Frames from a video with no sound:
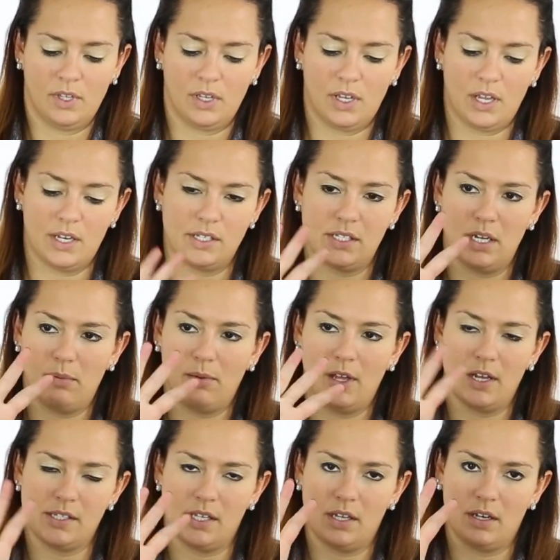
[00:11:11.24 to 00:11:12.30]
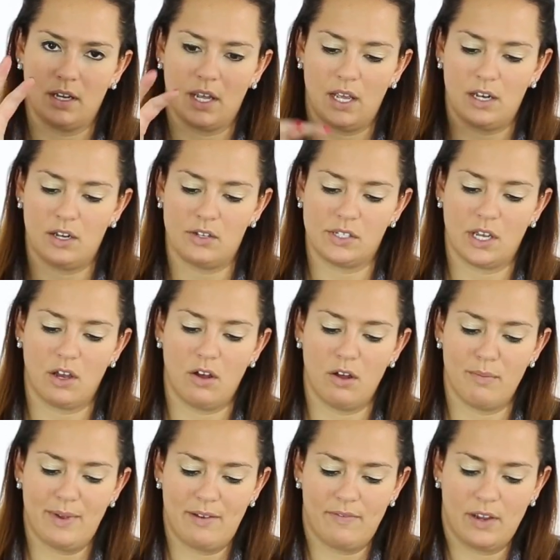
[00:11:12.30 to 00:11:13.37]
kind of stabilize it, and again using
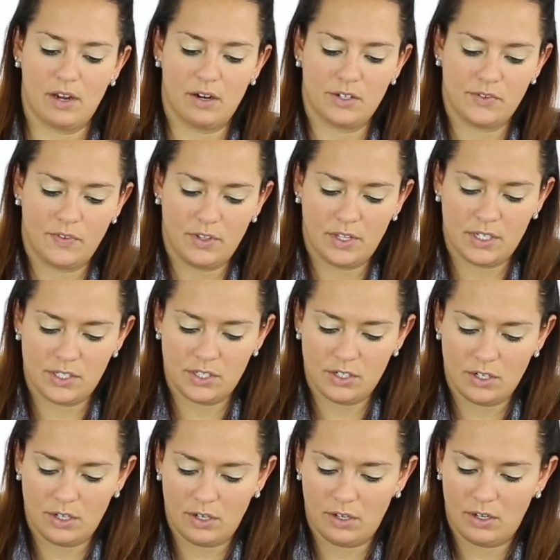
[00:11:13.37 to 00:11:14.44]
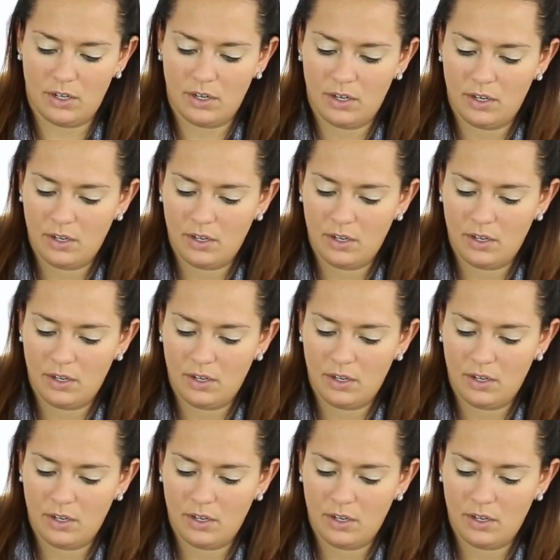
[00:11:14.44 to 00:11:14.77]
all my fingers for this turn